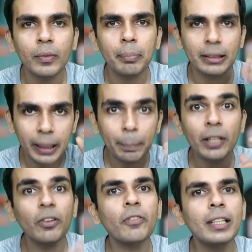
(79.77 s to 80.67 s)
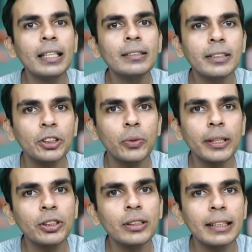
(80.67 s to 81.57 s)
perceptive of these
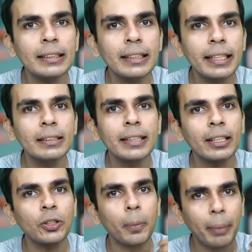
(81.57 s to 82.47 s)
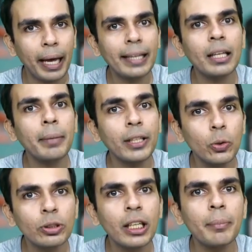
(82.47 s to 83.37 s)
situations and skills, and you apply them and
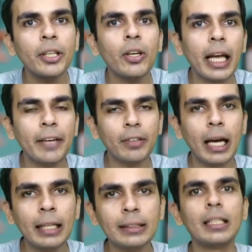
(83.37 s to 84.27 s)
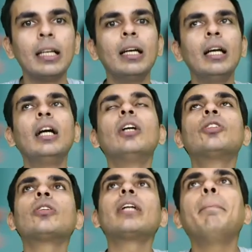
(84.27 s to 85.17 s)
use them in your live class.
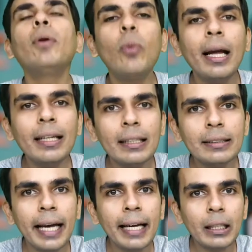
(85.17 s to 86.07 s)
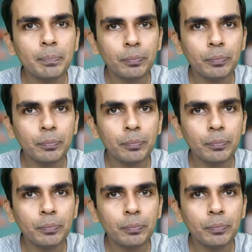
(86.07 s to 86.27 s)
So number one is that